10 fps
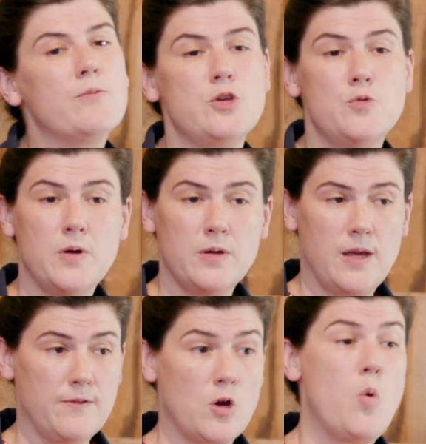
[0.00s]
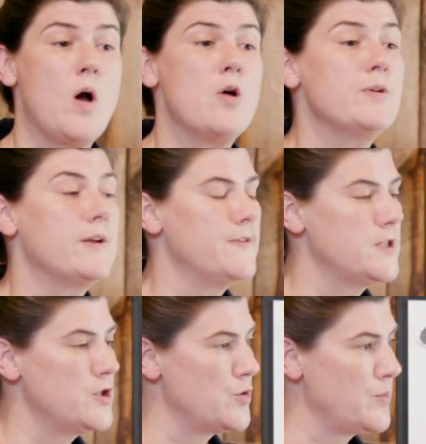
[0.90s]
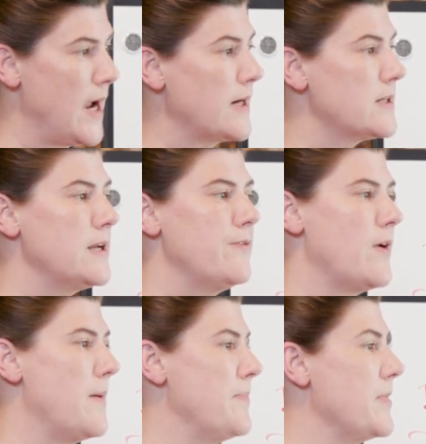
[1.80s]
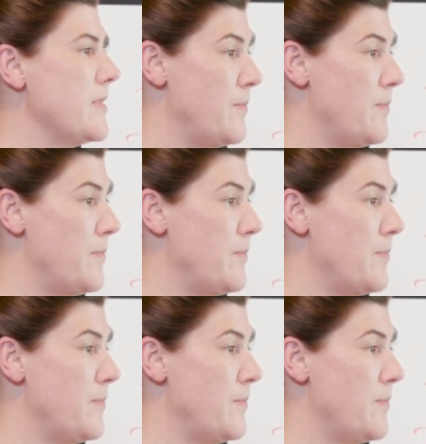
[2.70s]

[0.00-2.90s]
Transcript: When you give a quote, if it's directly from